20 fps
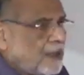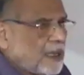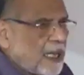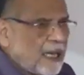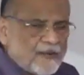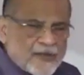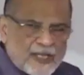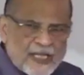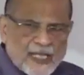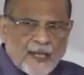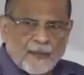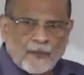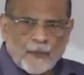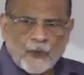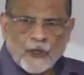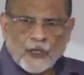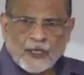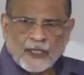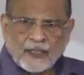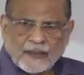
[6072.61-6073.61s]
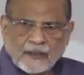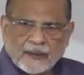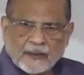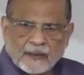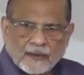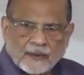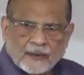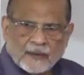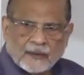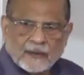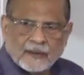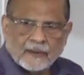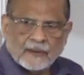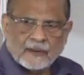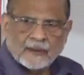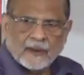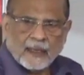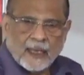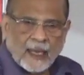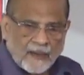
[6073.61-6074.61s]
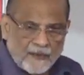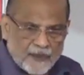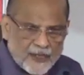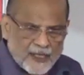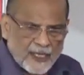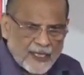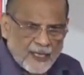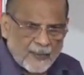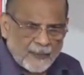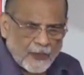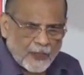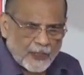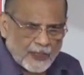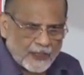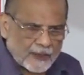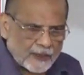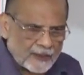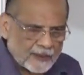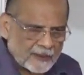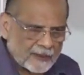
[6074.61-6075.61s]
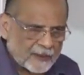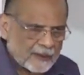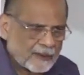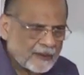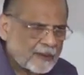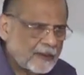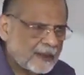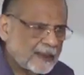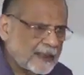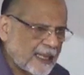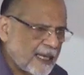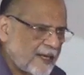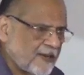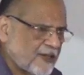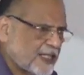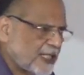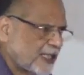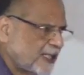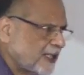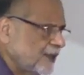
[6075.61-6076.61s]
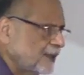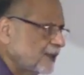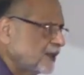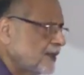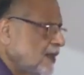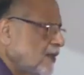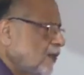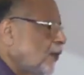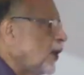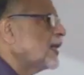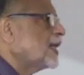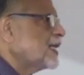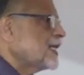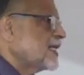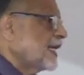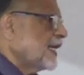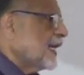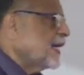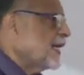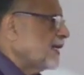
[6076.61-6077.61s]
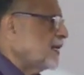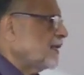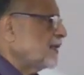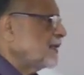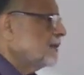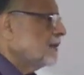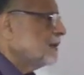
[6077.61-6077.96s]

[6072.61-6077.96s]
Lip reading: Have you seen a porter? Have you seen a porter in the railway station? What does he carry?